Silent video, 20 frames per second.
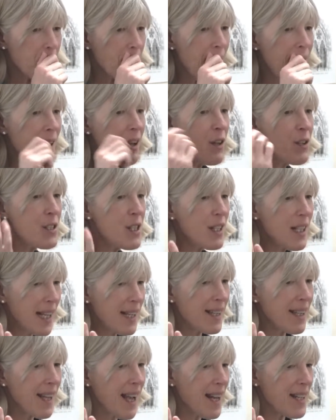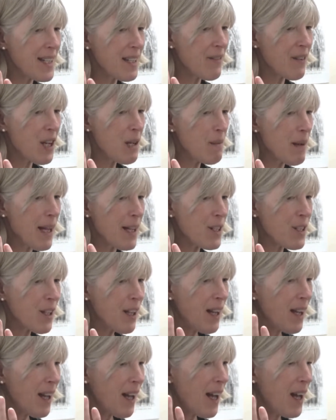And I also liked the idea very much
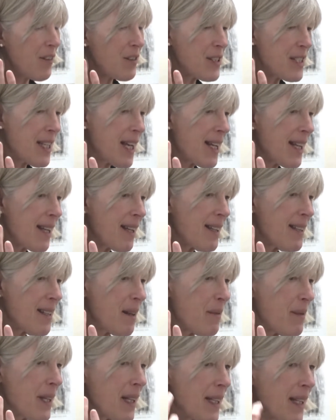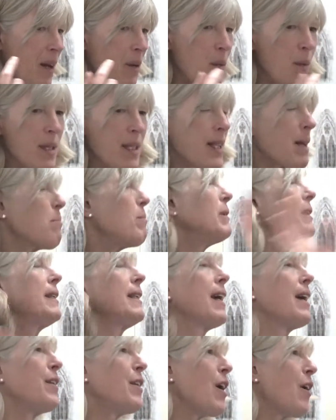of studying something that was
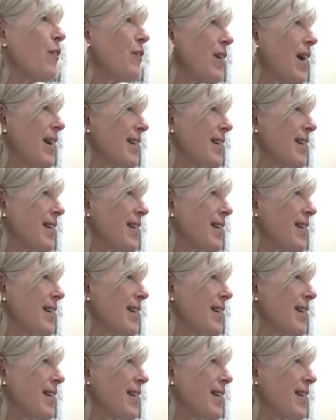completely unknown.